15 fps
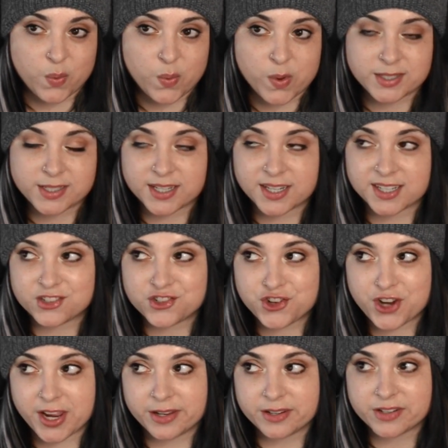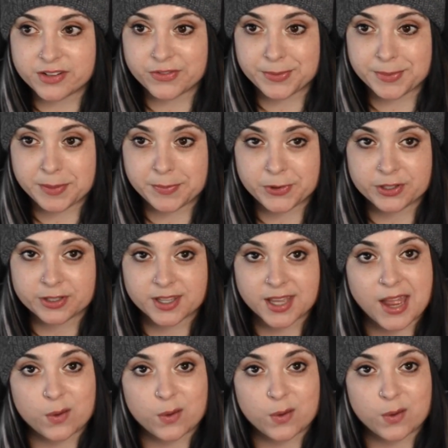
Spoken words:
What did it change from the book?